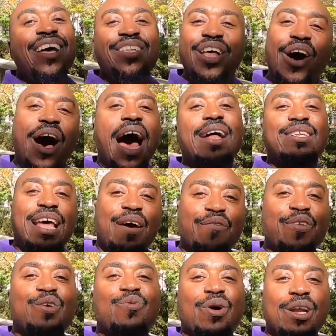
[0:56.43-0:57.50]
No, I
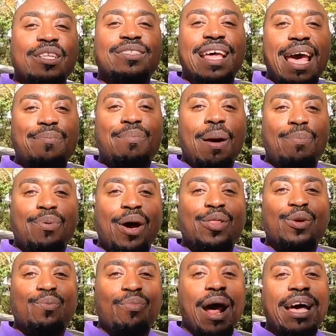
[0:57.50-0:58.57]
definitely want to thank my
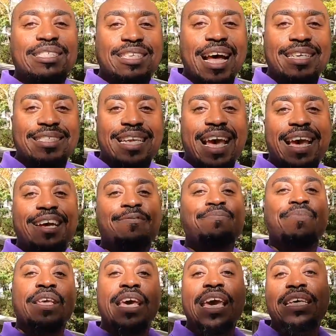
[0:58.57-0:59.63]
brother, Bryce Isaiah.
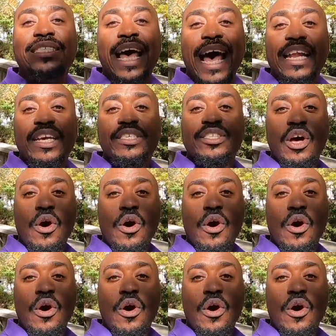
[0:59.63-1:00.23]
He's got his